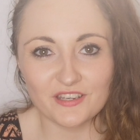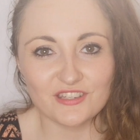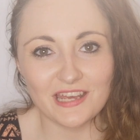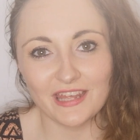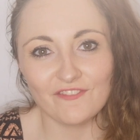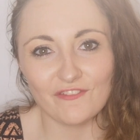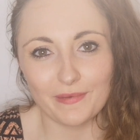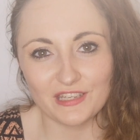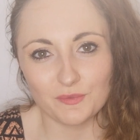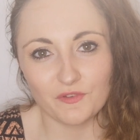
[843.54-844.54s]
share that
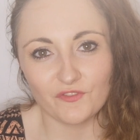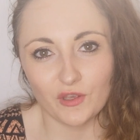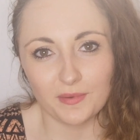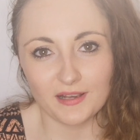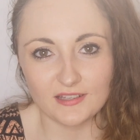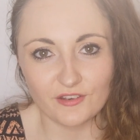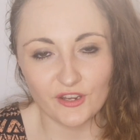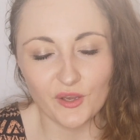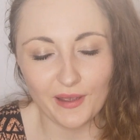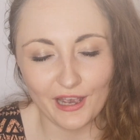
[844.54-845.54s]
information with you because I
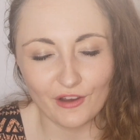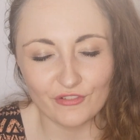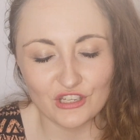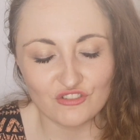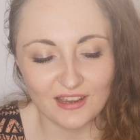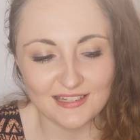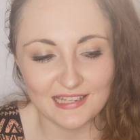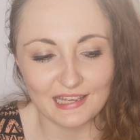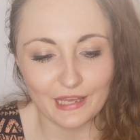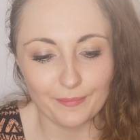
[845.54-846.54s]
know how
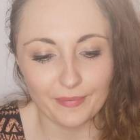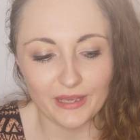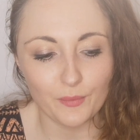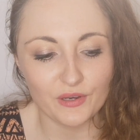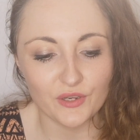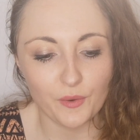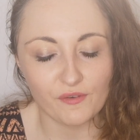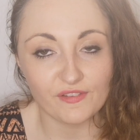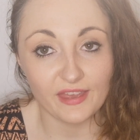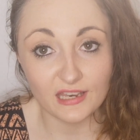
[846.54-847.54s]
frustrating it can be when you are
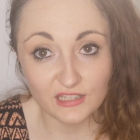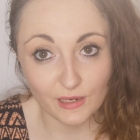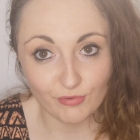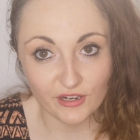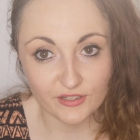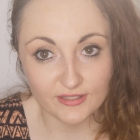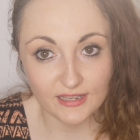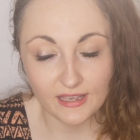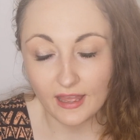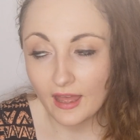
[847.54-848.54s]
at the end of your
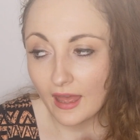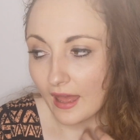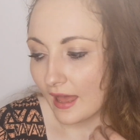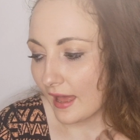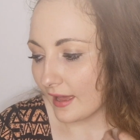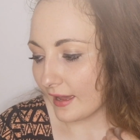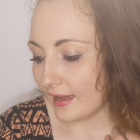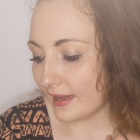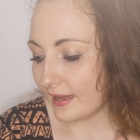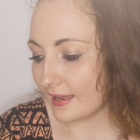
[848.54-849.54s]
pregnancy
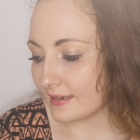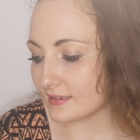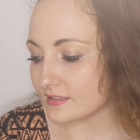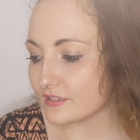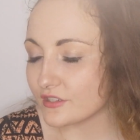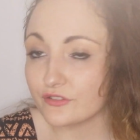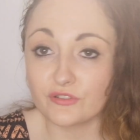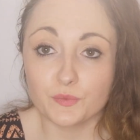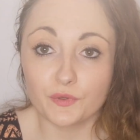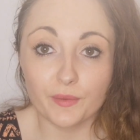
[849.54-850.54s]
and you
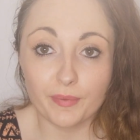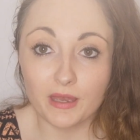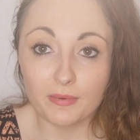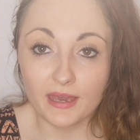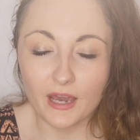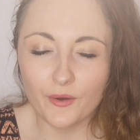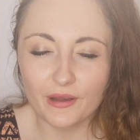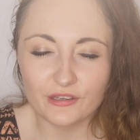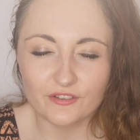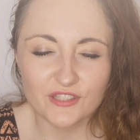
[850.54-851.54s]
just want the baby out
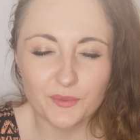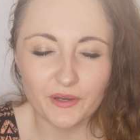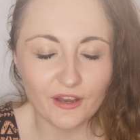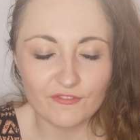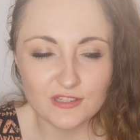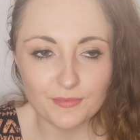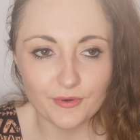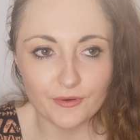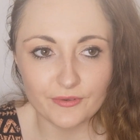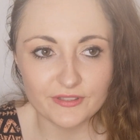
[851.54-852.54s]
and you're so
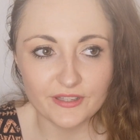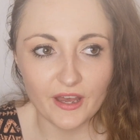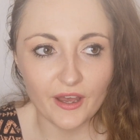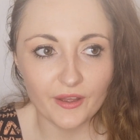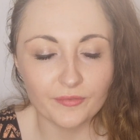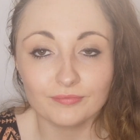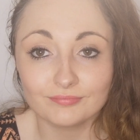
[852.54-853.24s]
uncomfortable. So